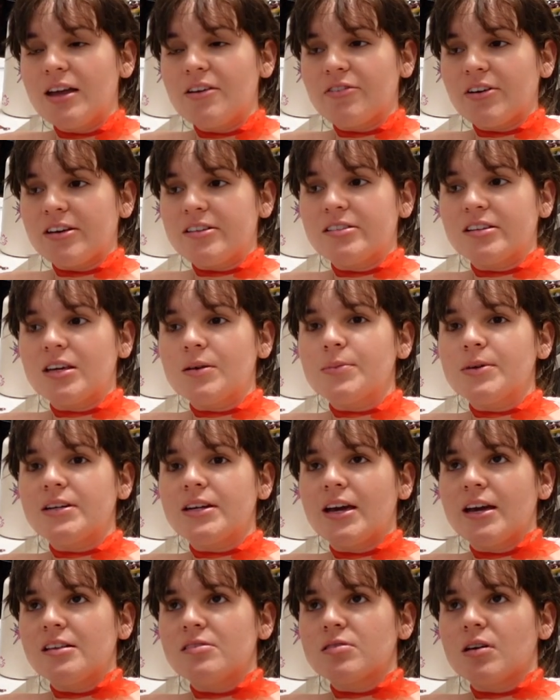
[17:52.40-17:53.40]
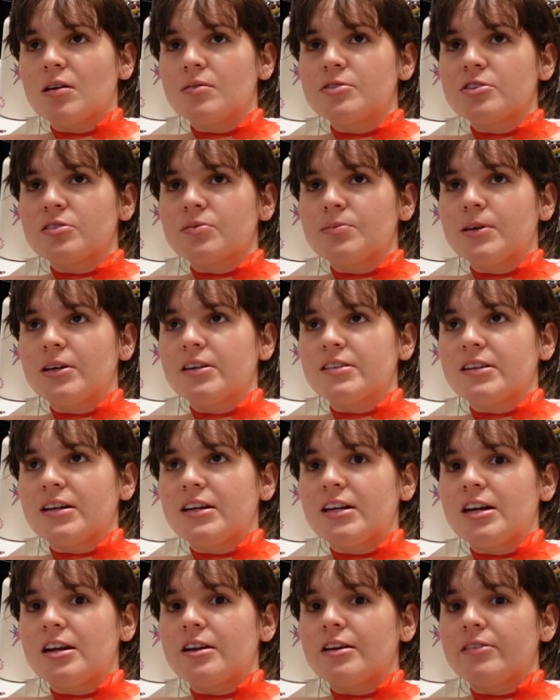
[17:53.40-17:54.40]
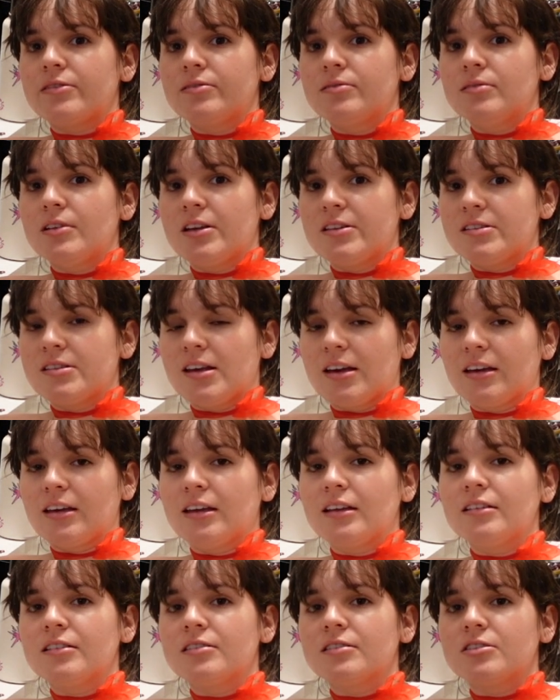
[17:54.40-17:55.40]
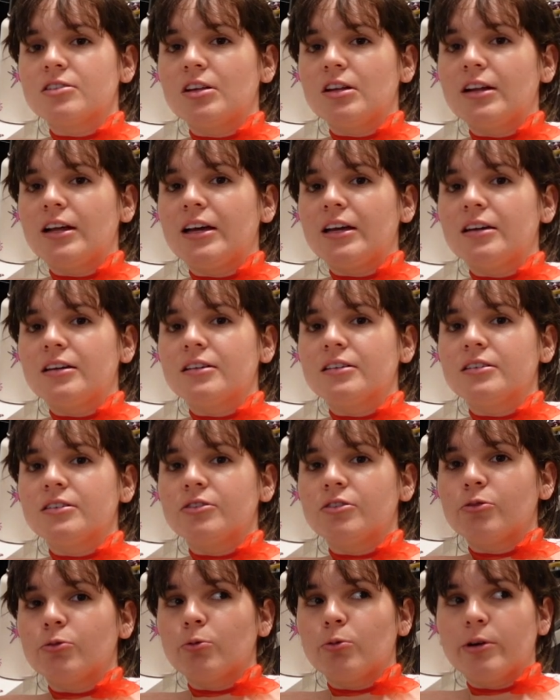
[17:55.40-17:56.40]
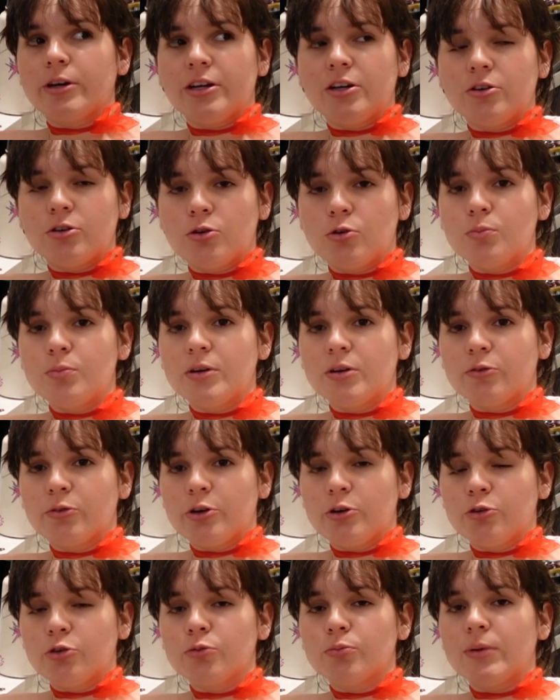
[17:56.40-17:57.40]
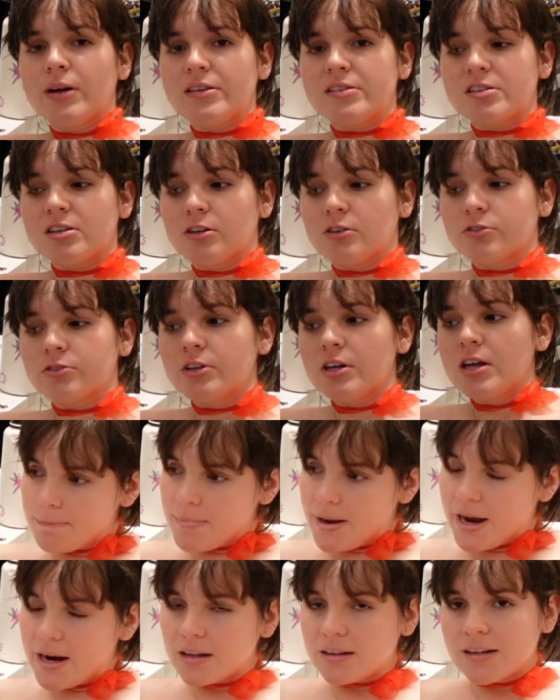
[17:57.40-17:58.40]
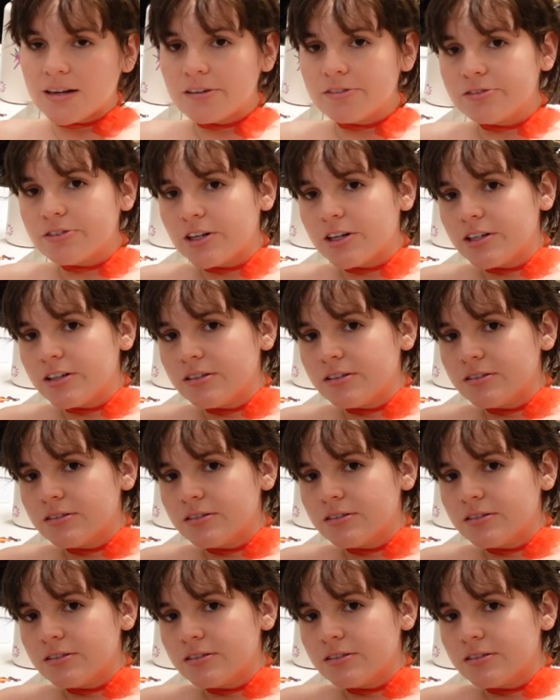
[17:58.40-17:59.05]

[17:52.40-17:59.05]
If I skip a day, it's probably just because I needed a second to like recoup and regroup myself. I had a lot of fun.